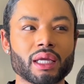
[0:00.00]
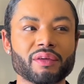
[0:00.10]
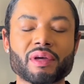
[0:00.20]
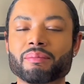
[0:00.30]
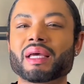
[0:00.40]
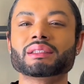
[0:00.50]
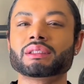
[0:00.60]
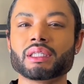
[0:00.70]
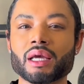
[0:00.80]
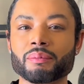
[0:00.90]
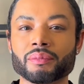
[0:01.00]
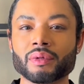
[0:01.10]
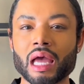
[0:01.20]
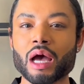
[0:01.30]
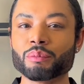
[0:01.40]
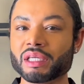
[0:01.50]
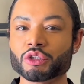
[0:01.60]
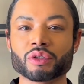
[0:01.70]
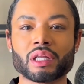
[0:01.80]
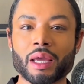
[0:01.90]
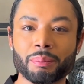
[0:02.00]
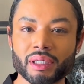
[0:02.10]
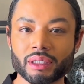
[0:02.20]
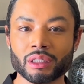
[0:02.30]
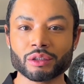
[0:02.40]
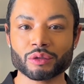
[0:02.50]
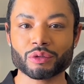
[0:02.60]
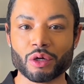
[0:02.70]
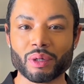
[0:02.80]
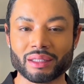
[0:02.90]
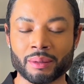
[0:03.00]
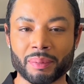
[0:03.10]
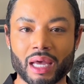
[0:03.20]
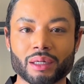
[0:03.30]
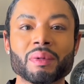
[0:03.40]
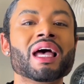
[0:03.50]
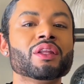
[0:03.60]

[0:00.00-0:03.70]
If I messed it up, I'll make sure that I put a little note at the bottom.